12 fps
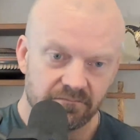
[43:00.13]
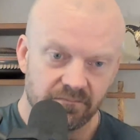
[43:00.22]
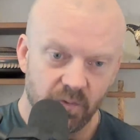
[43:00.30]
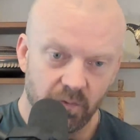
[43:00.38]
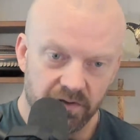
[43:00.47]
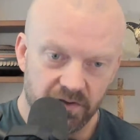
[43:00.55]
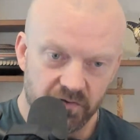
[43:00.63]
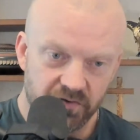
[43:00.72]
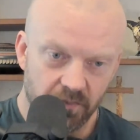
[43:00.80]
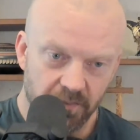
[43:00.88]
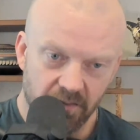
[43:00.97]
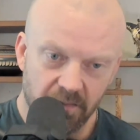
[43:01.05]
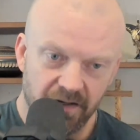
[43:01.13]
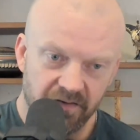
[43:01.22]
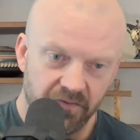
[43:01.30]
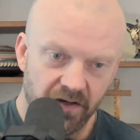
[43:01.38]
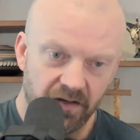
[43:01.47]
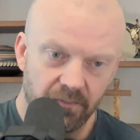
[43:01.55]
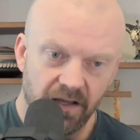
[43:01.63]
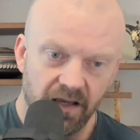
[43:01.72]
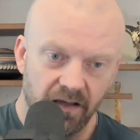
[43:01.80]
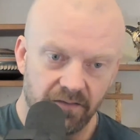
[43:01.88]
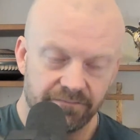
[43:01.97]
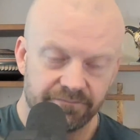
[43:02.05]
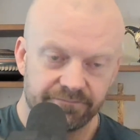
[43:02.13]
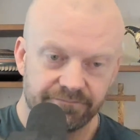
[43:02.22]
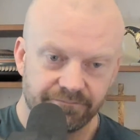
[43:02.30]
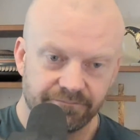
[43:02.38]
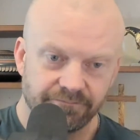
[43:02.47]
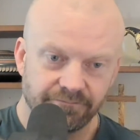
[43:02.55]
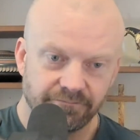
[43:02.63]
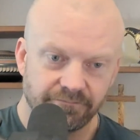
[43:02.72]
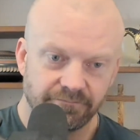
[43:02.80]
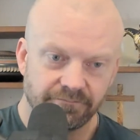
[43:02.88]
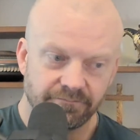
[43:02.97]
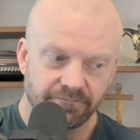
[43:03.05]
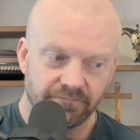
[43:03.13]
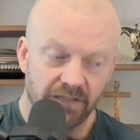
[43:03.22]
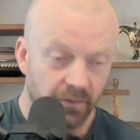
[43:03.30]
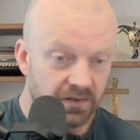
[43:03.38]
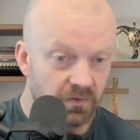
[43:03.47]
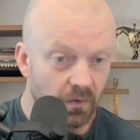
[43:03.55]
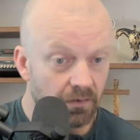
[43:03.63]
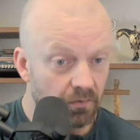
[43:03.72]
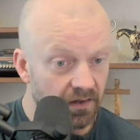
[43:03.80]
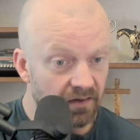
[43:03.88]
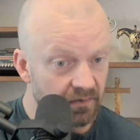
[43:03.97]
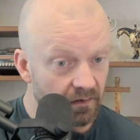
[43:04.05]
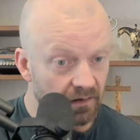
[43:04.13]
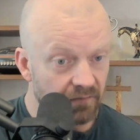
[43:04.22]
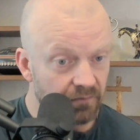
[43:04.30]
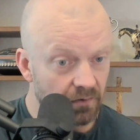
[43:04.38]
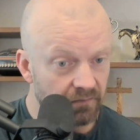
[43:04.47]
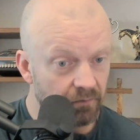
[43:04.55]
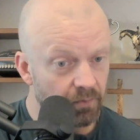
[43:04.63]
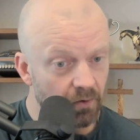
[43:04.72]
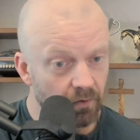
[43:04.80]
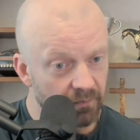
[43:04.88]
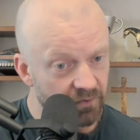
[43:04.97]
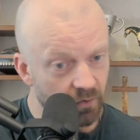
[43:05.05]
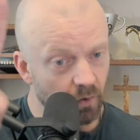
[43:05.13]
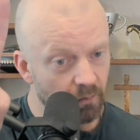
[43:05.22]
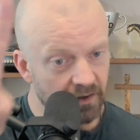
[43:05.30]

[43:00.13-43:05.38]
We reduce or minimize vitamin A. And we do other things in the Love Your Liver program. So normally